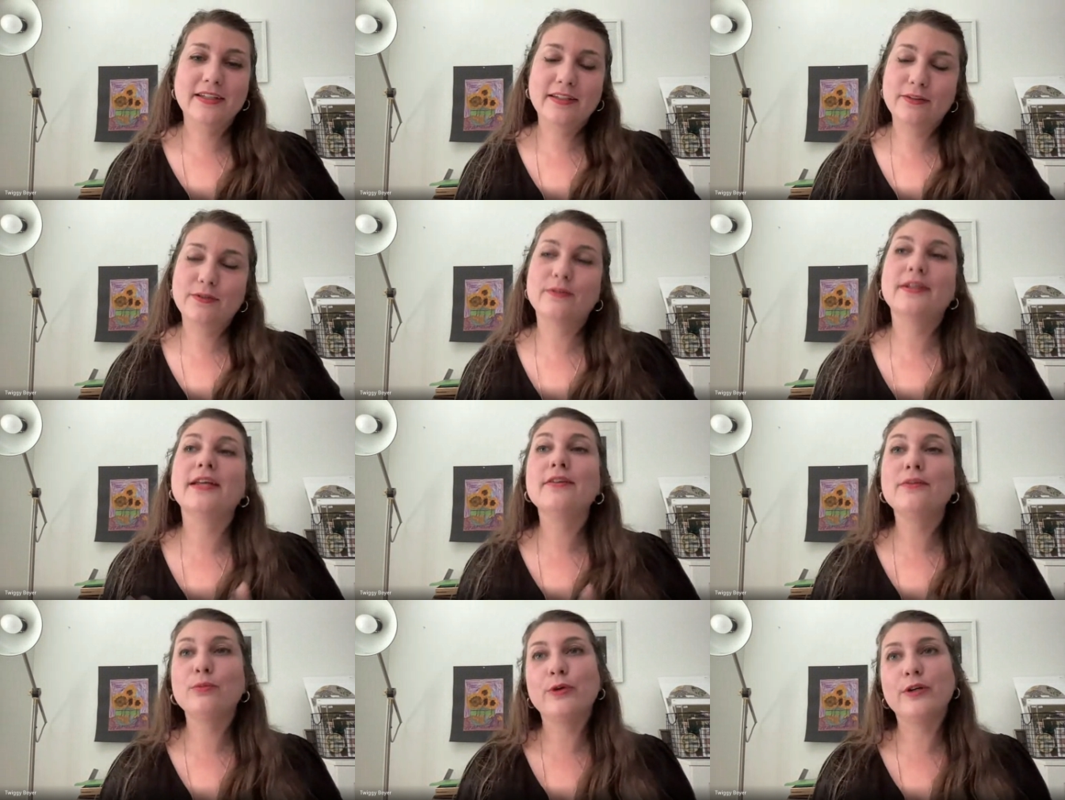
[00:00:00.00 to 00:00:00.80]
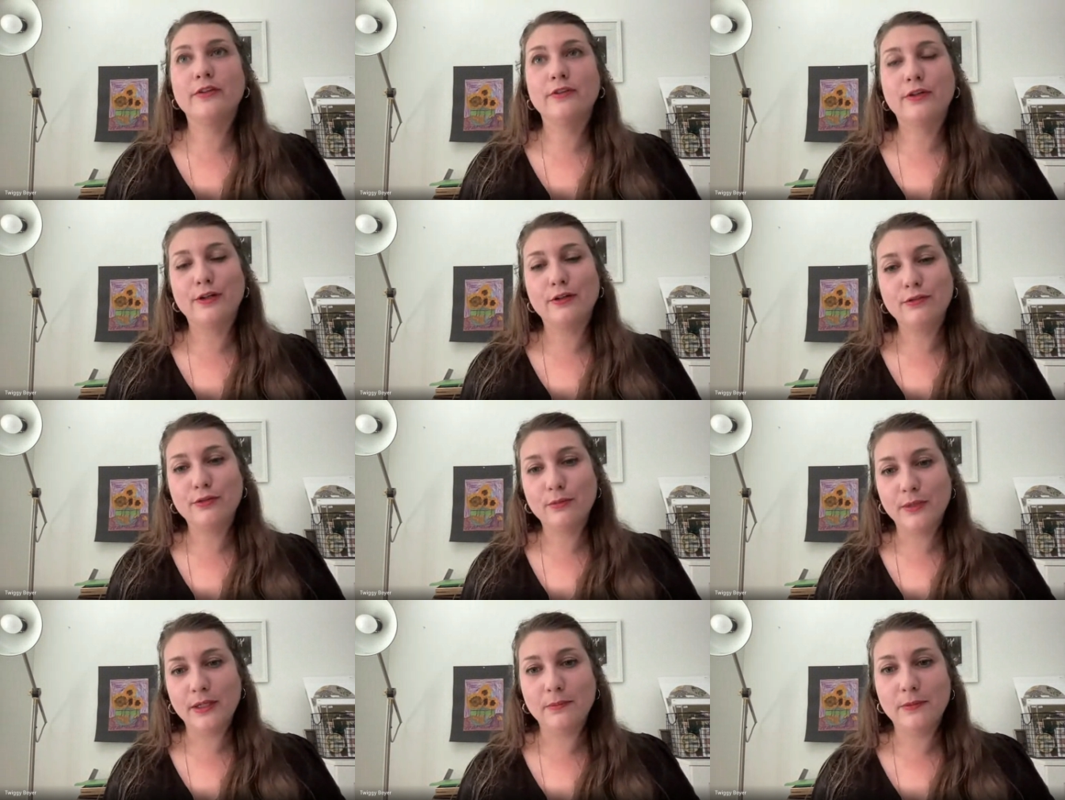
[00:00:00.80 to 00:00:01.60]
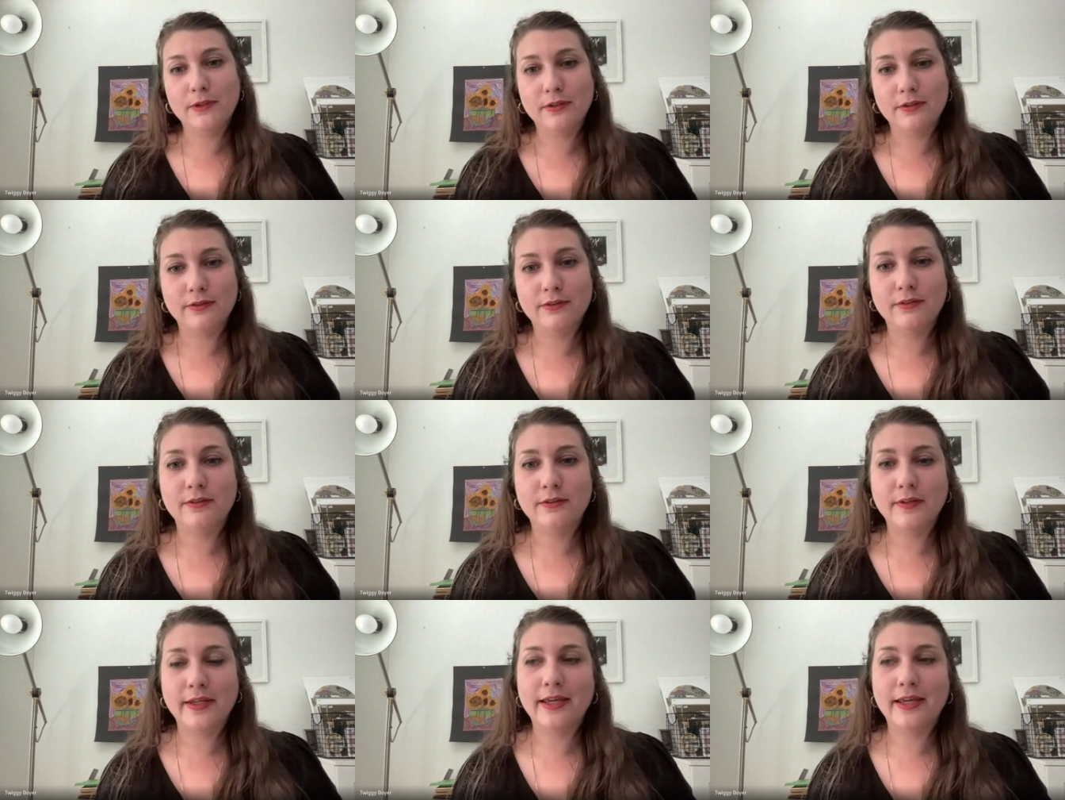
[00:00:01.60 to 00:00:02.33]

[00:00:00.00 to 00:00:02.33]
so that's where it's hard for me because